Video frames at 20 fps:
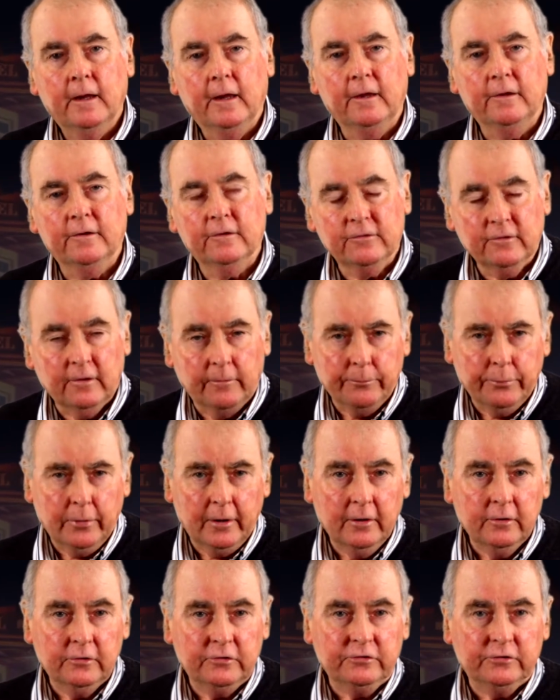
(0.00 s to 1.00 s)
It is an
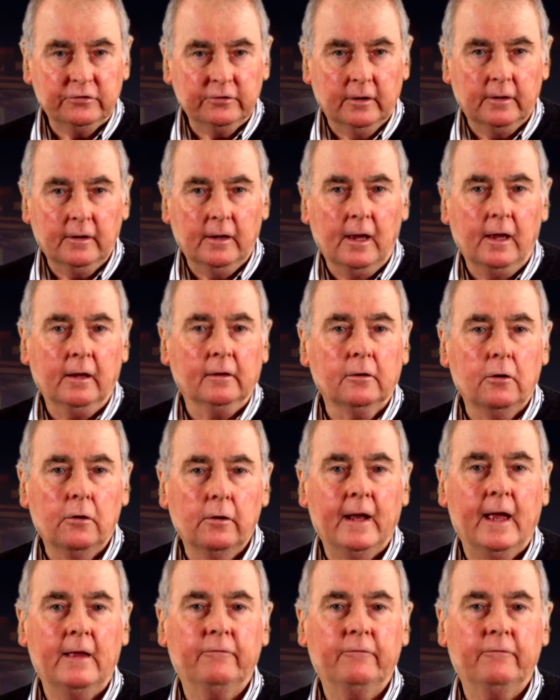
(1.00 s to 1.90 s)
approach long